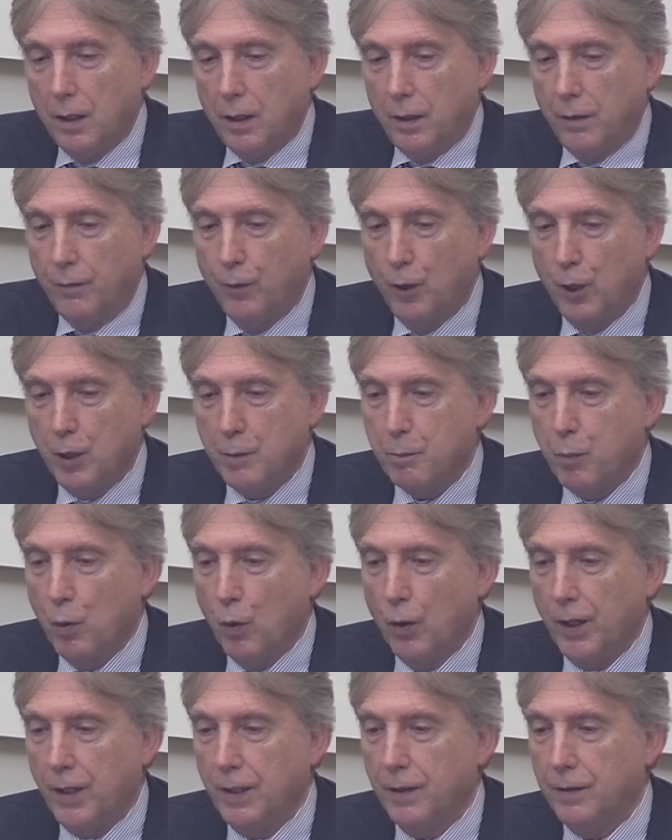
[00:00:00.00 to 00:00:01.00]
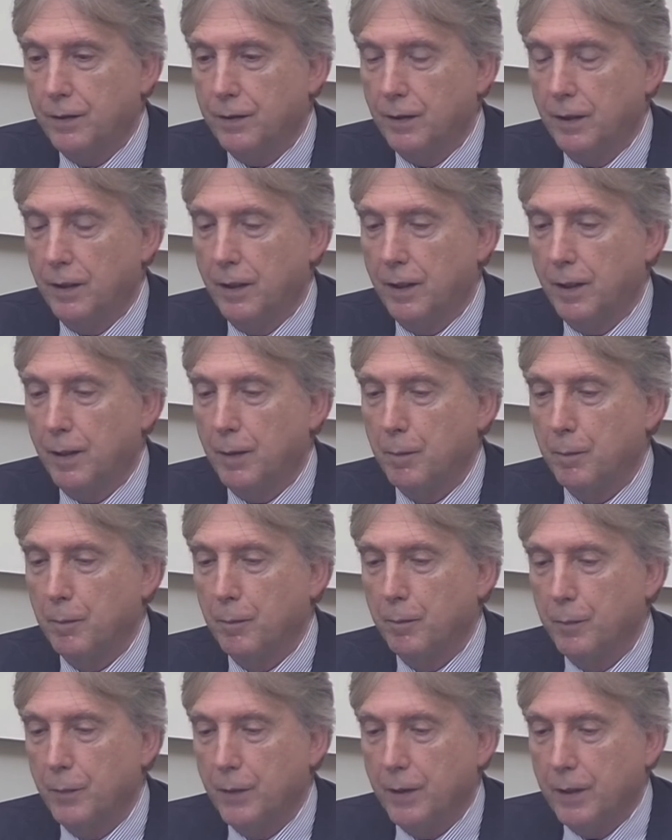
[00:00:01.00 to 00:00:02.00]
Third point
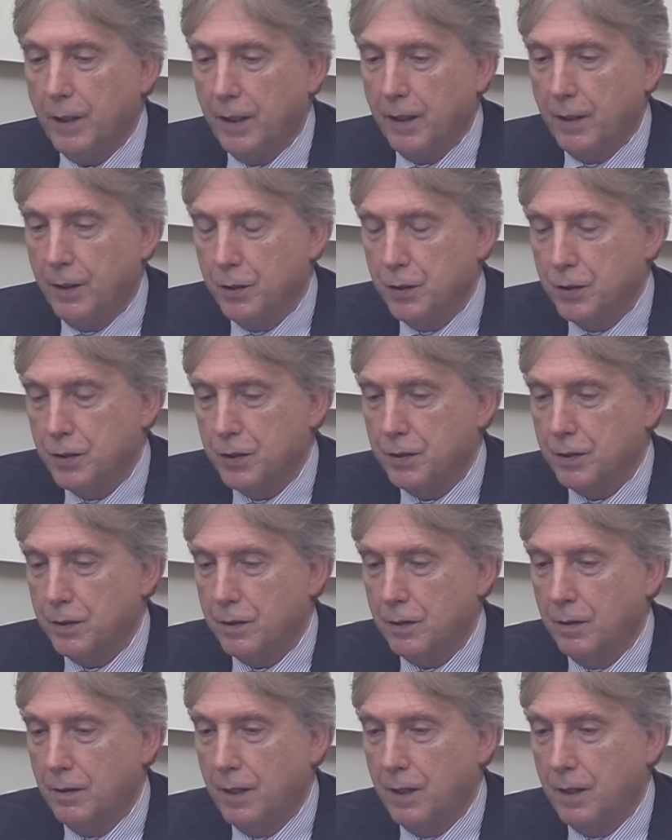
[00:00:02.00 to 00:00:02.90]
is